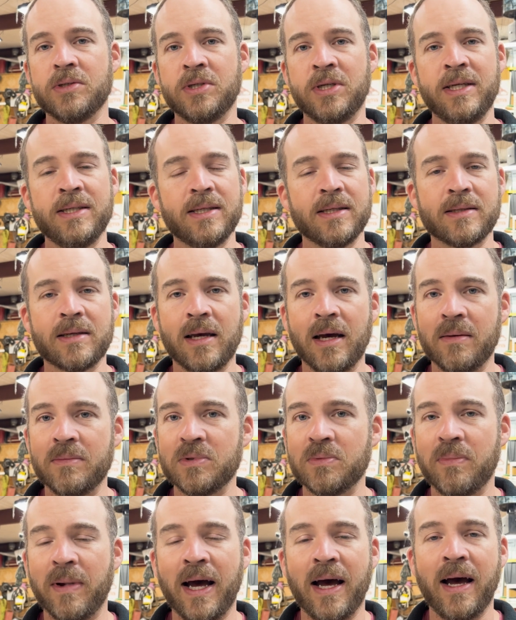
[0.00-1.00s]
Jesus
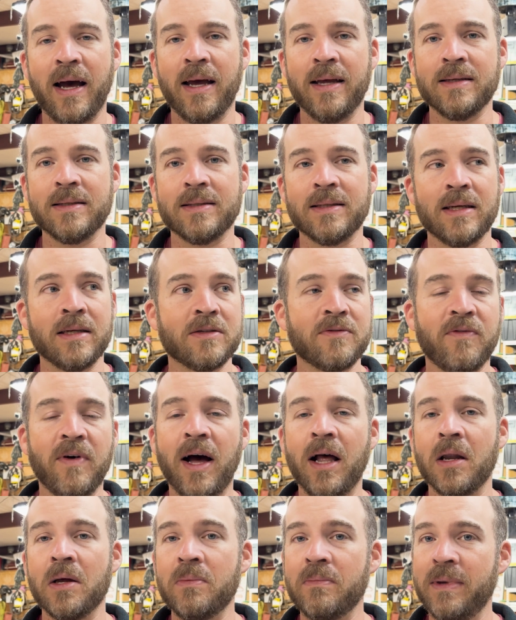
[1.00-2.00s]
comes by and says,
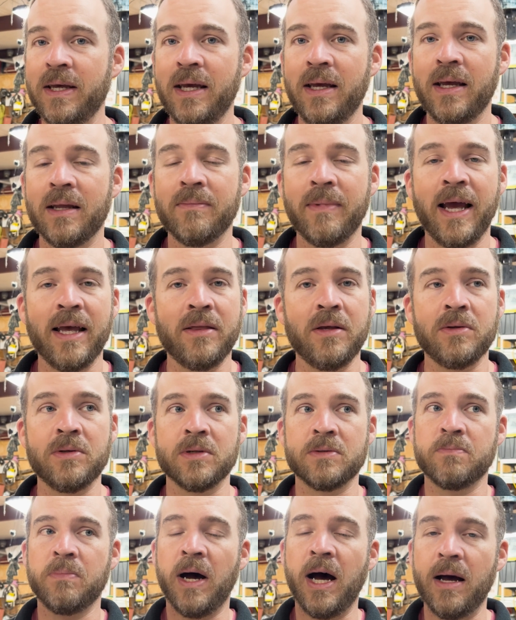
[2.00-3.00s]
"Follow me," and Matthew
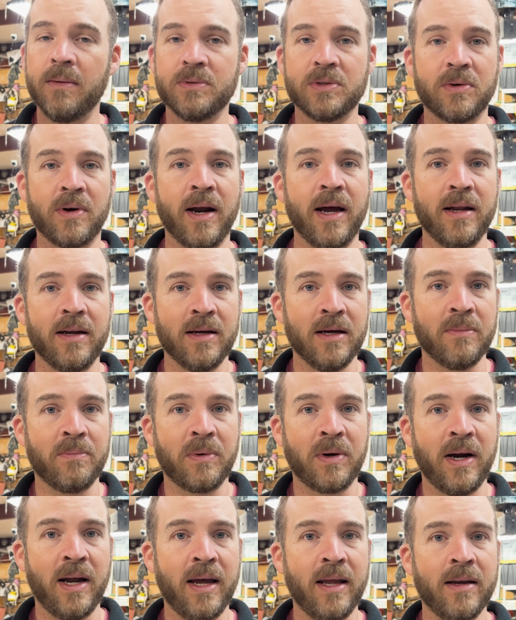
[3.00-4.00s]
just pops right up,
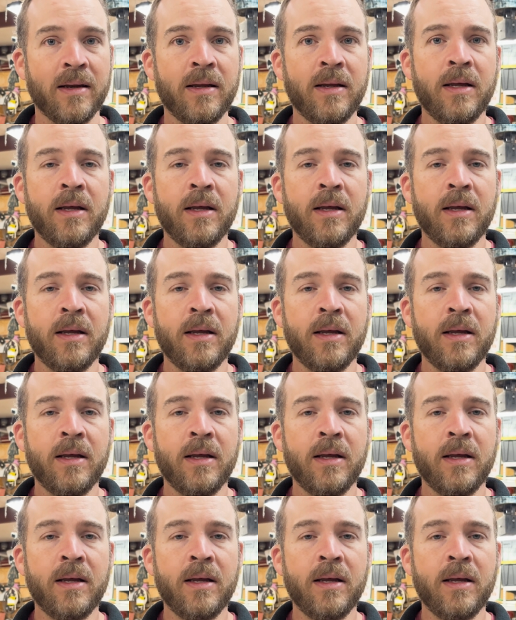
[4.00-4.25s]
right?